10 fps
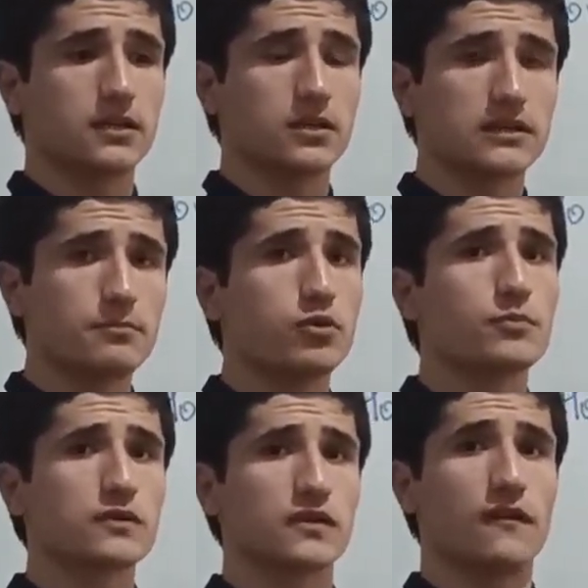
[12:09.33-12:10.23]
The
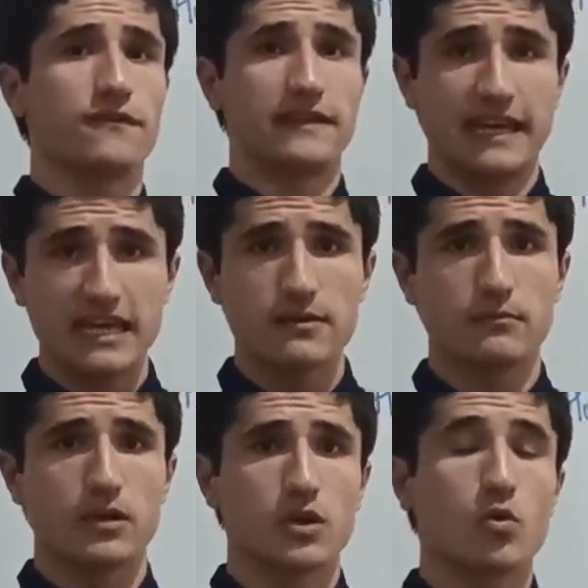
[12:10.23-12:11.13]
purpose of
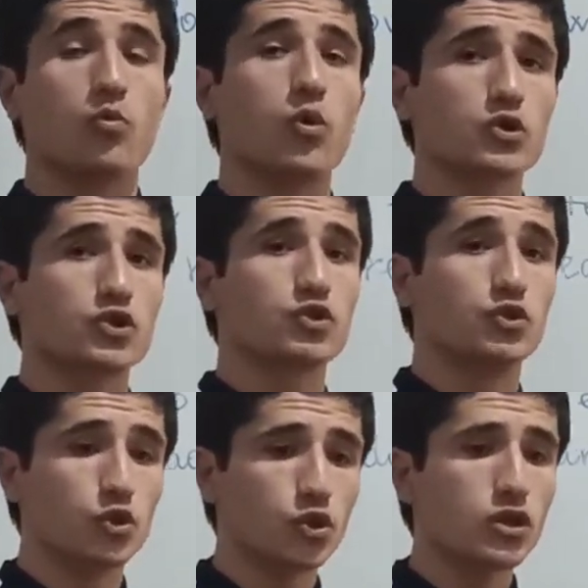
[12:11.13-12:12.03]
game was
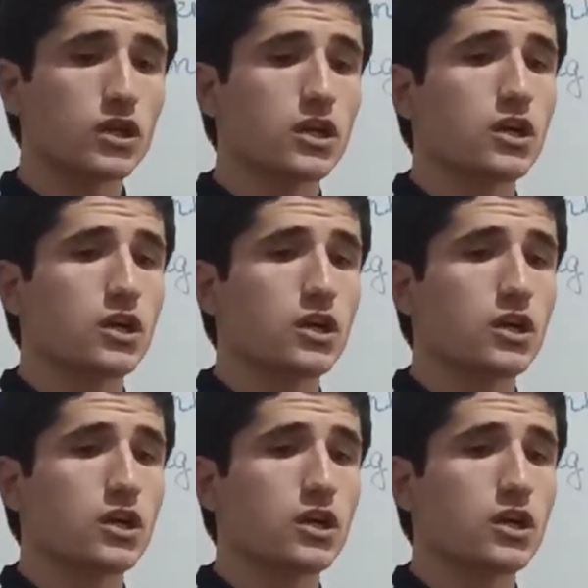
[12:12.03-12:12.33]
to